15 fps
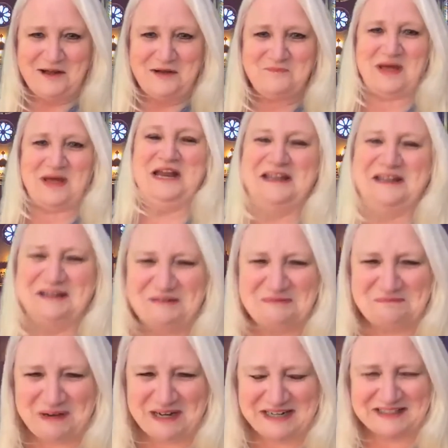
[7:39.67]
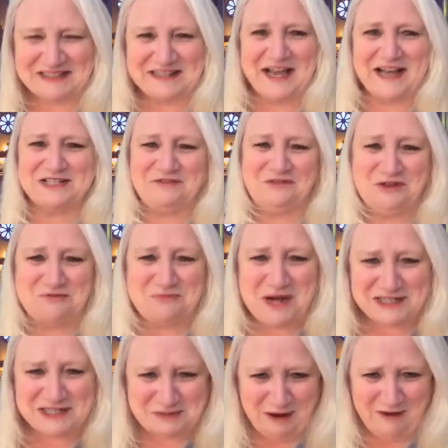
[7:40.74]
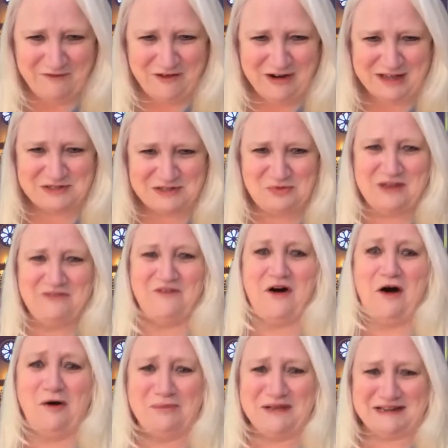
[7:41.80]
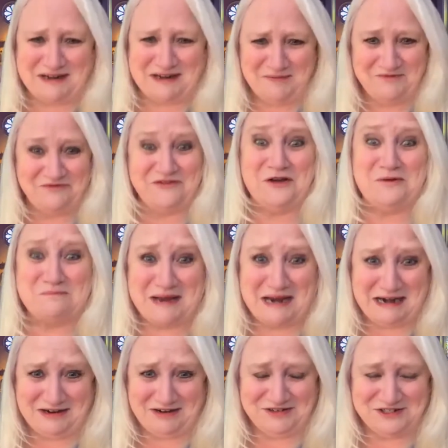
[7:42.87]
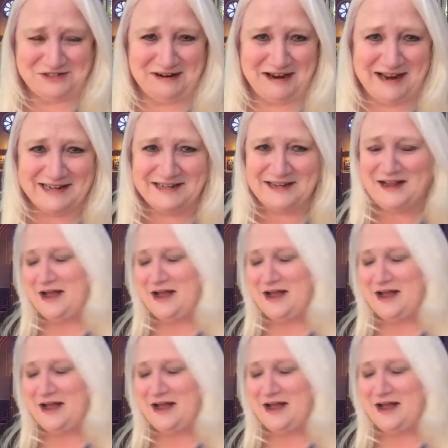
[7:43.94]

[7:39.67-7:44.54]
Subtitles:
But in the last few months, my friends, we've all become filmmakers, right?